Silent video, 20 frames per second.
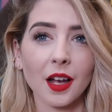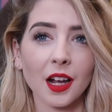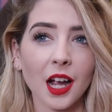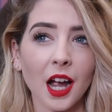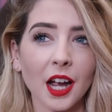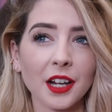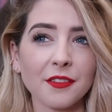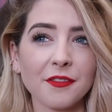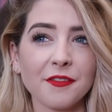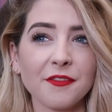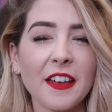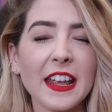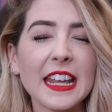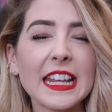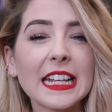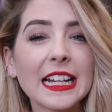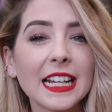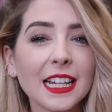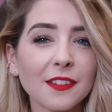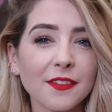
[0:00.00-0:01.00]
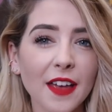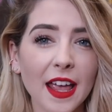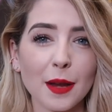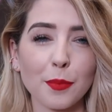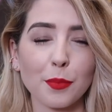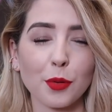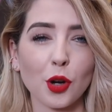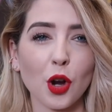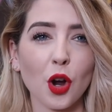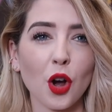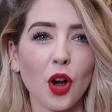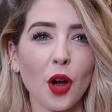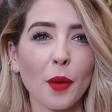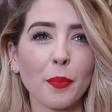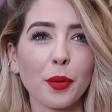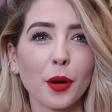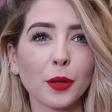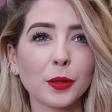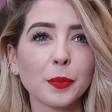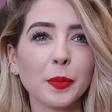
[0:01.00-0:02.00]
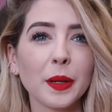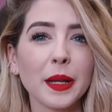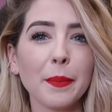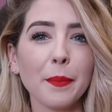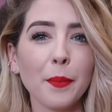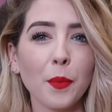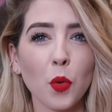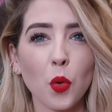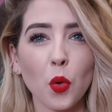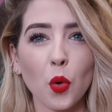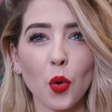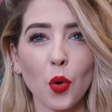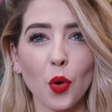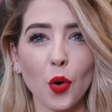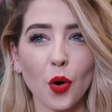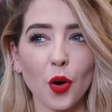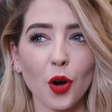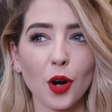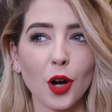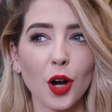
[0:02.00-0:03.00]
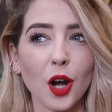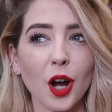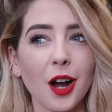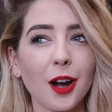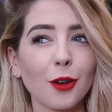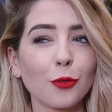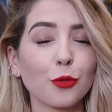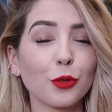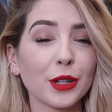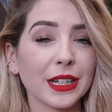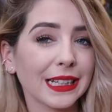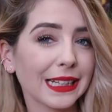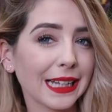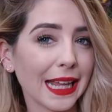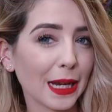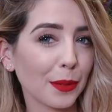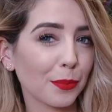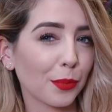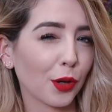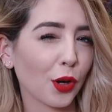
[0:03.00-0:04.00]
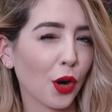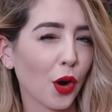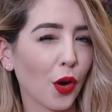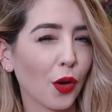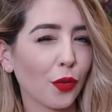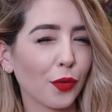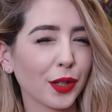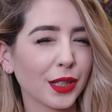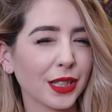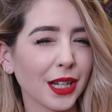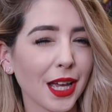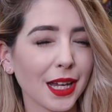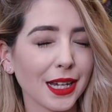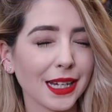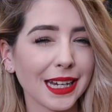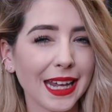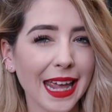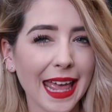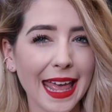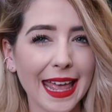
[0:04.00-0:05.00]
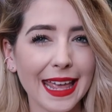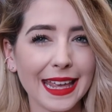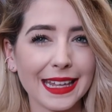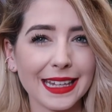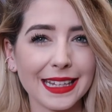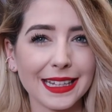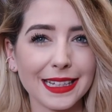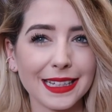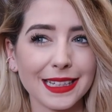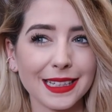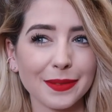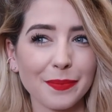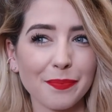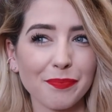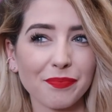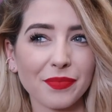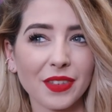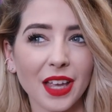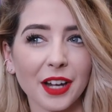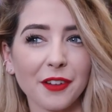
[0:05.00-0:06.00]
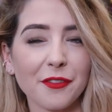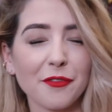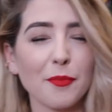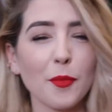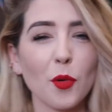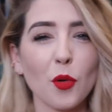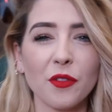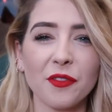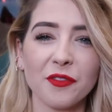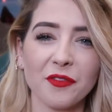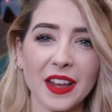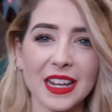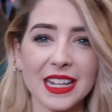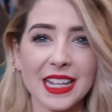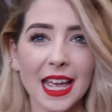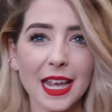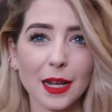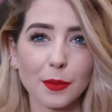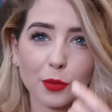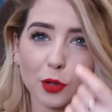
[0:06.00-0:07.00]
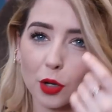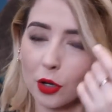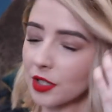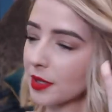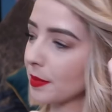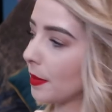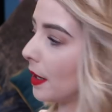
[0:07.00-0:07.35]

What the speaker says: kind of vaguely of apricot, probably more a real apricot than like a kind of more fake apricot